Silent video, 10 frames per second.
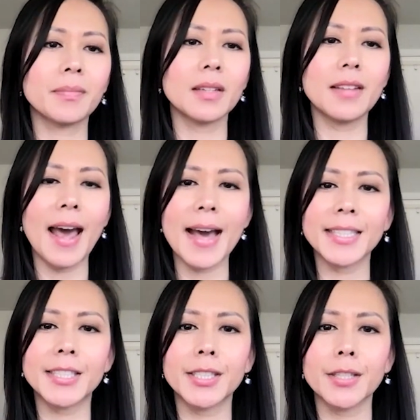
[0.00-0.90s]

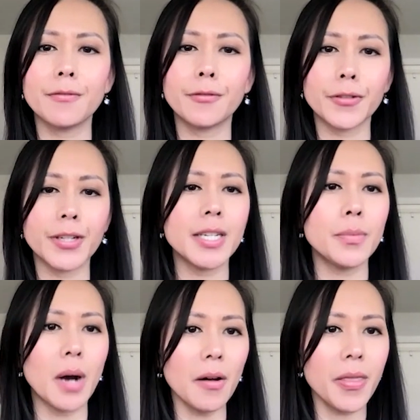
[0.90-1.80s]
Tax-Free
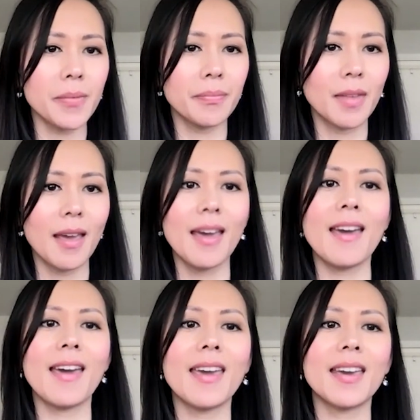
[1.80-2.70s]
Wealth.
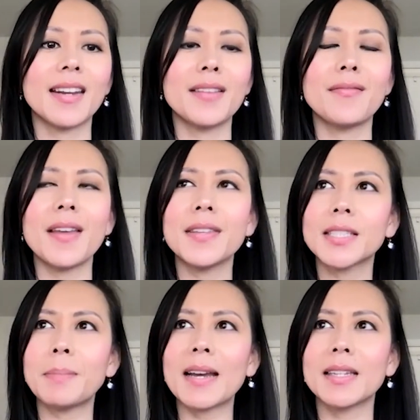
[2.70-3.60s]
And I read
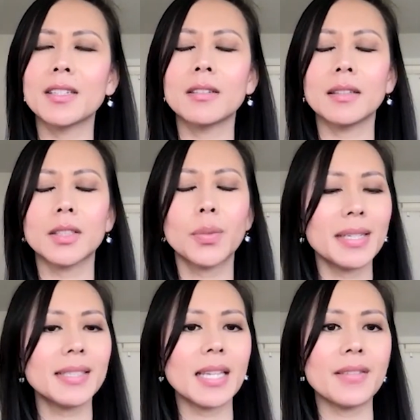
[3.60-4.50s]
this back in
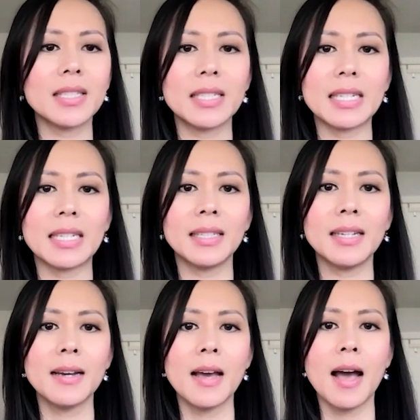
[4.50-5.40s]

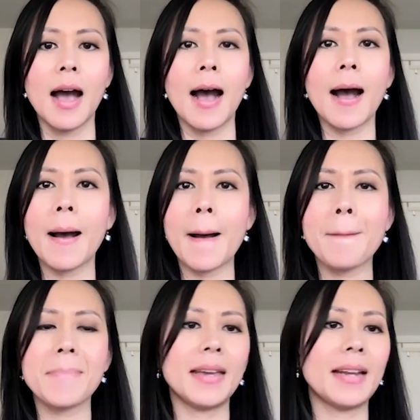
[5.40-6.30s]
2017.
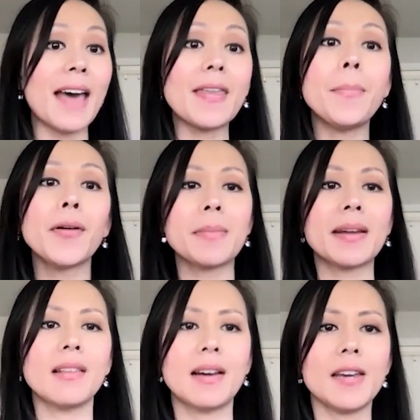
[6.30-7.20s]
And at that point in my
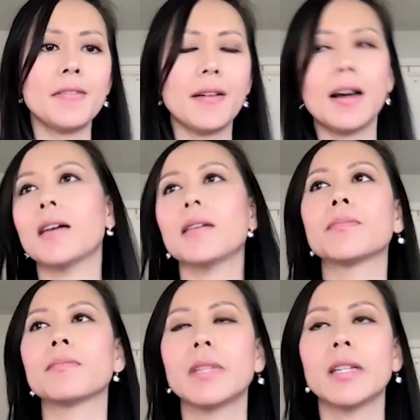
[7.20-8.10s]
life,
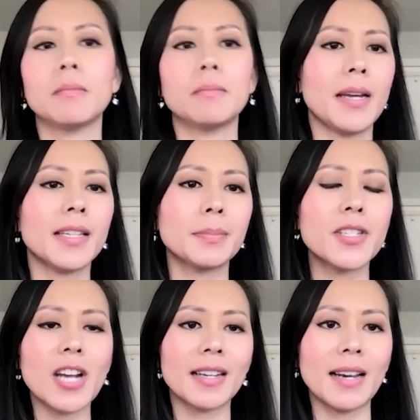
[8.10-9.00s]
my husband,
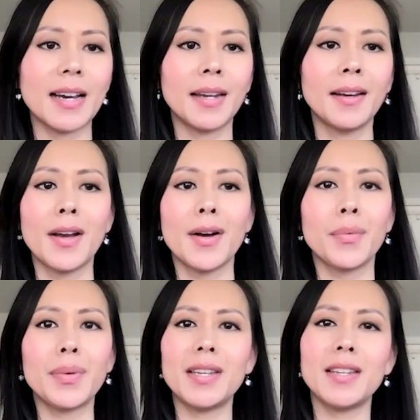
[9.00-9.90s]
Jack, and I,
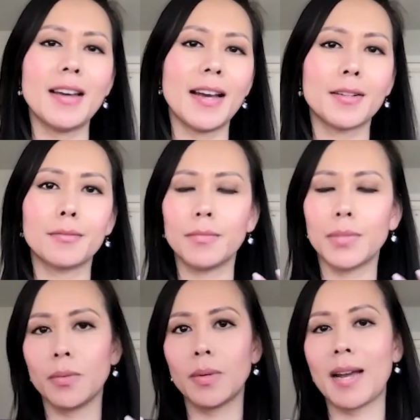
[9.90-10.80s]
we had
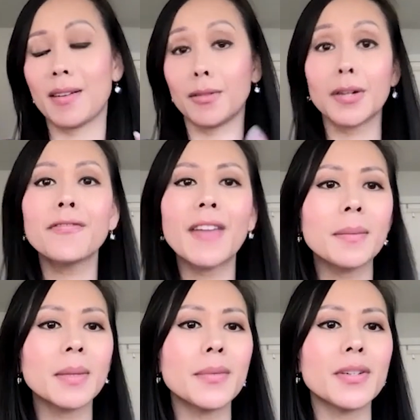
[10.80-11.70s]
a growing
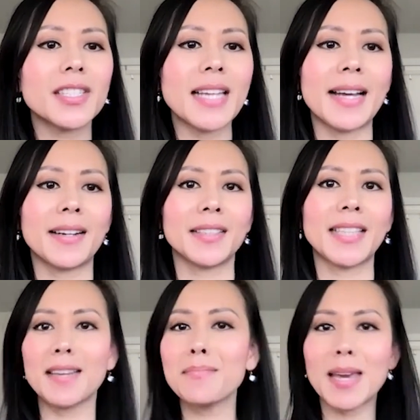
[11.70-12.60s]
family. We just had our
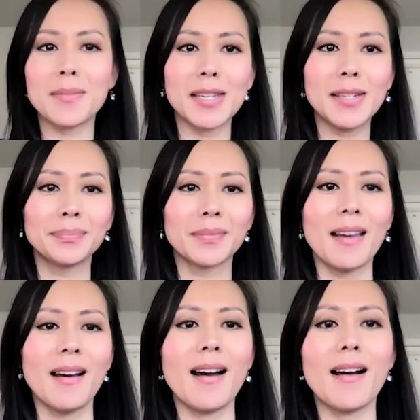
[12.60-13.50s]
second baby,
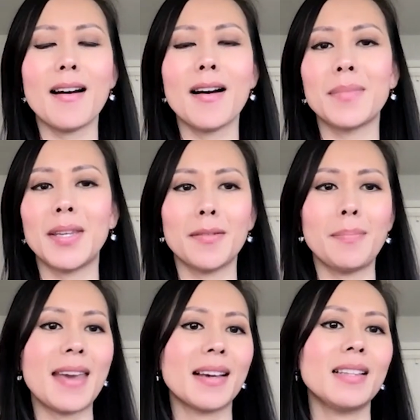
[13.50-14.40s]

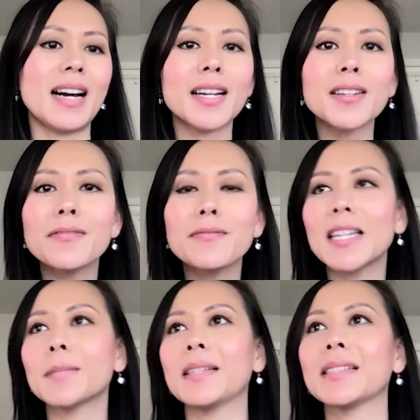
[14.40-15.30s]
paying a lot of
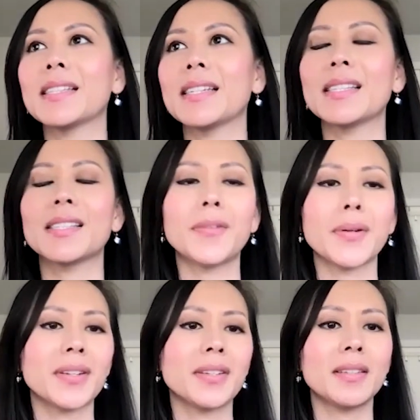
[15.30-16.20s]
expenses
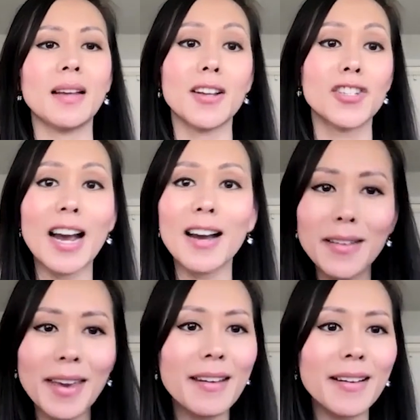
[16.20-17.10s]
for
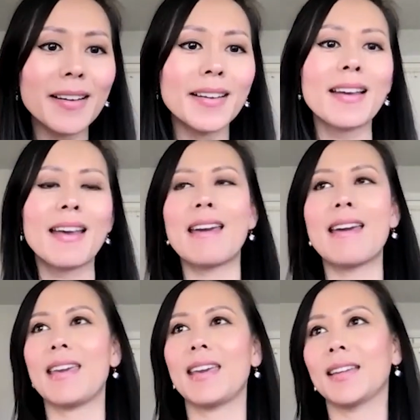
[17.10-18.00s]
childcare
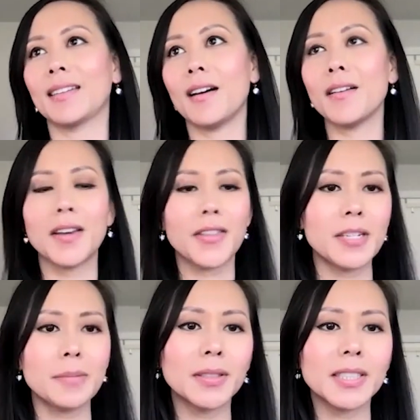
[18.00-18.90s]
and all the other
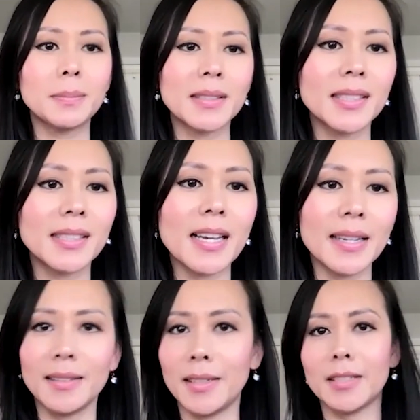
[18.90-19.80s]
typical expenses
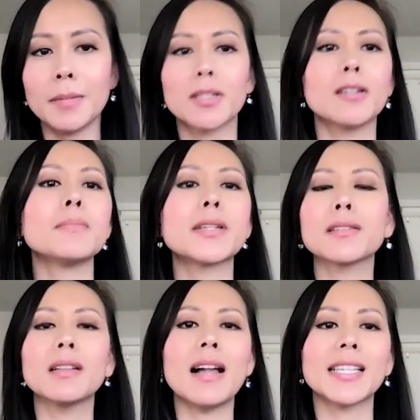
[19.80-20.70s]
that, typical
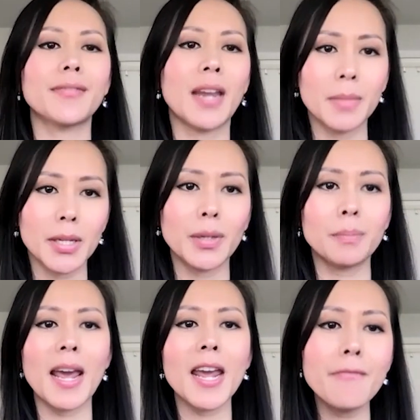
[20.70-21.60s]
middle-class family would
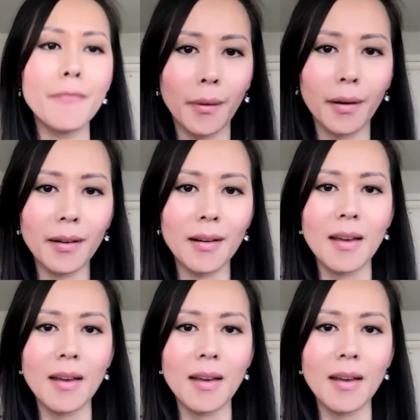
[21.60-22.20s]
pay for.